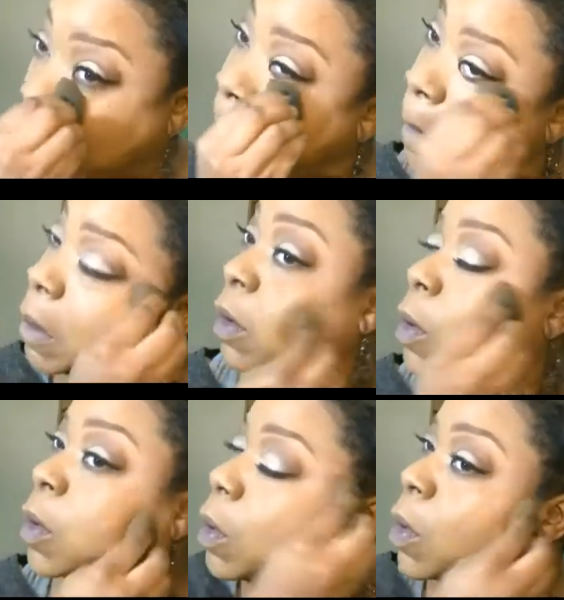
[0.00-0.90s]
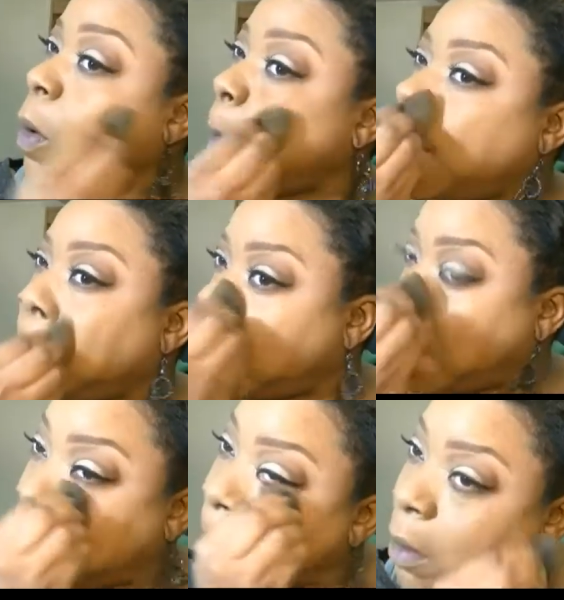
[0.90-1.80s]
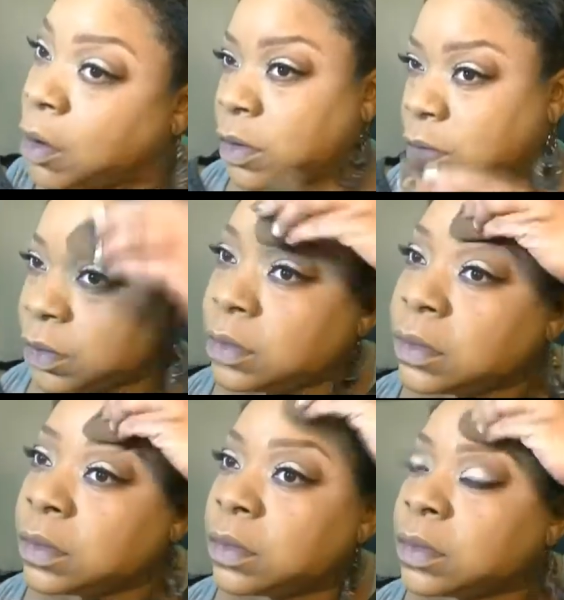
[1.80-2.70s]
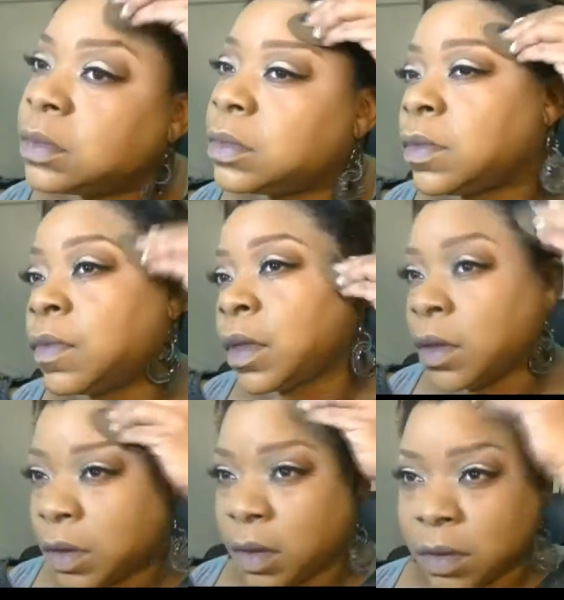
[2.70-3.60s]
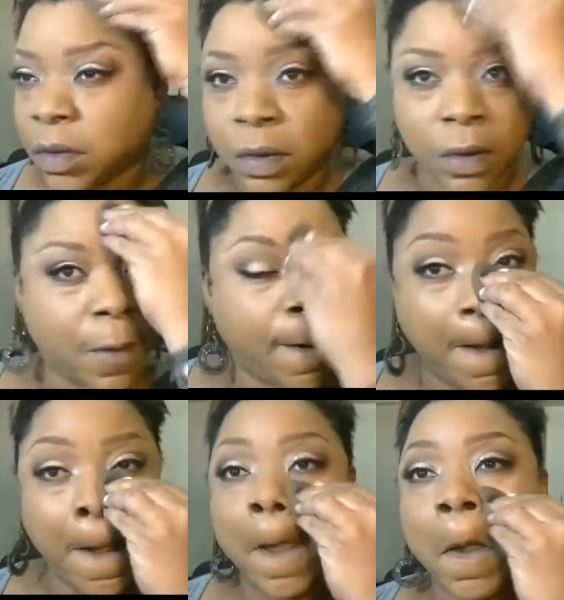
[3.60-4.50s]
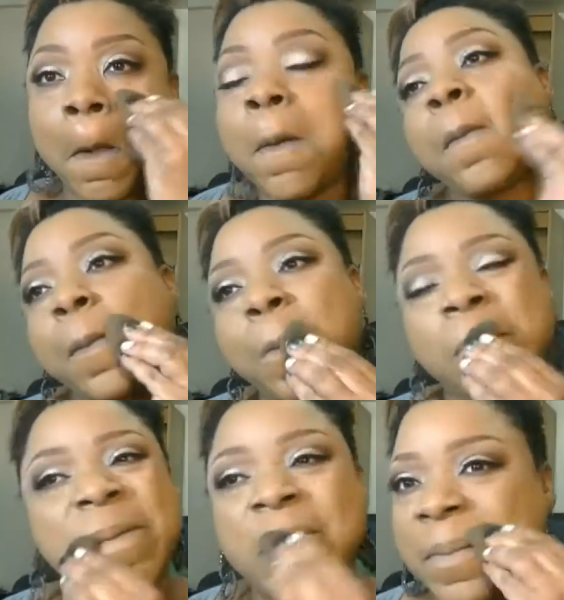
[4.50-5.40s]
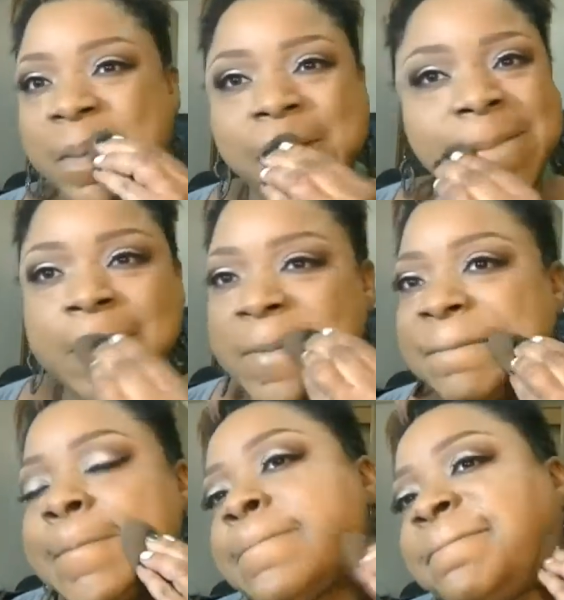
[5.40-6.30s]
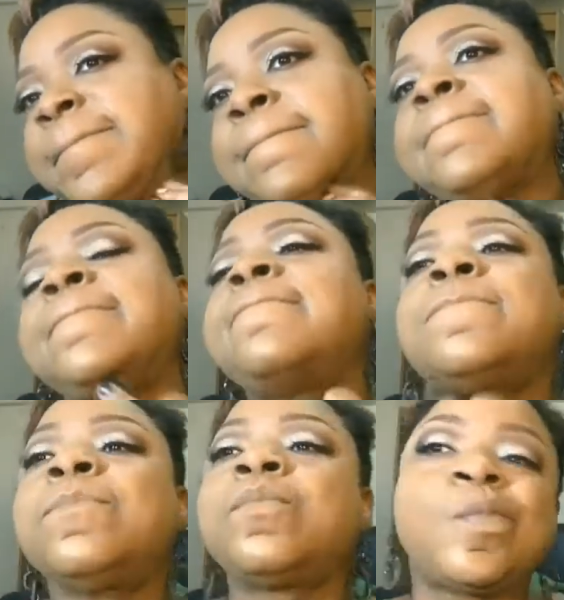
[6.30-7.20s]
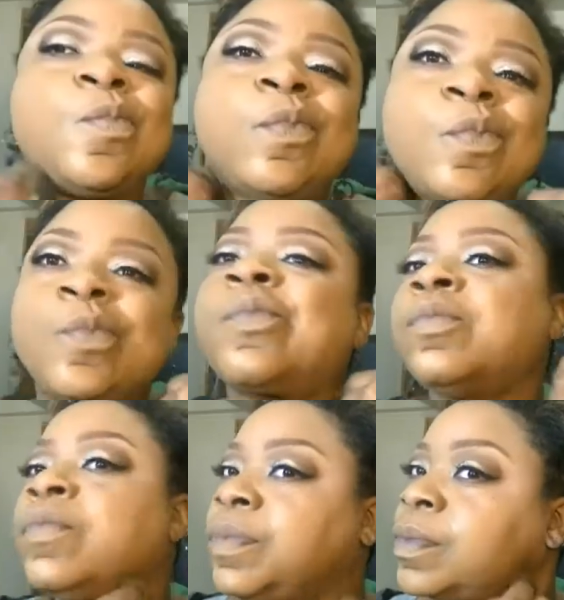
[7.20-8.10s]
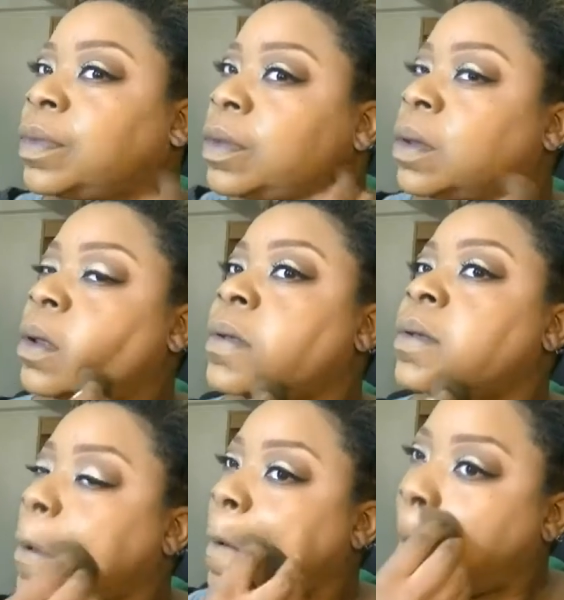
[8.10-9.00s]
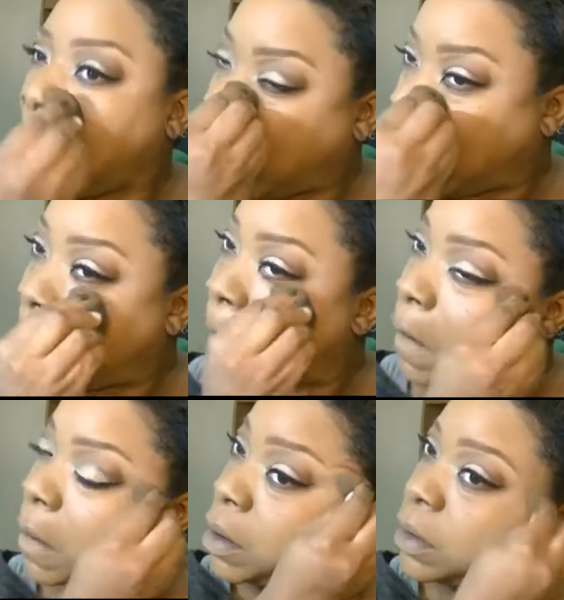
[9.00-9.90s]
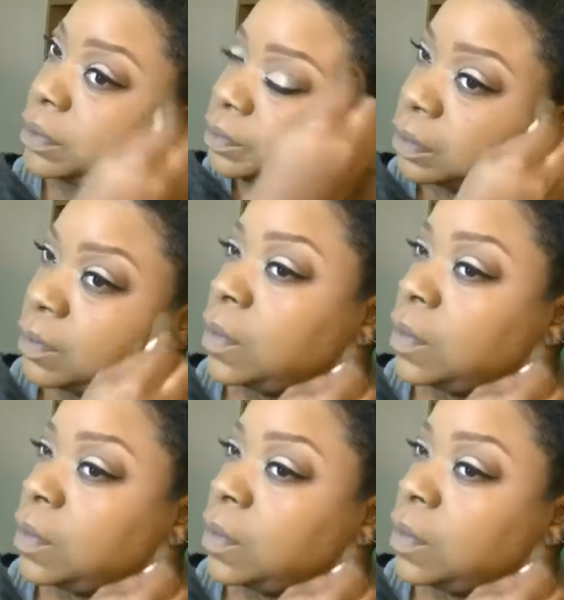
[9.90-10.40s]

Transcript: towards the end of the day. But I did use primer with this and a moisturizer, and I still got a little oily. So for my oily girls, I,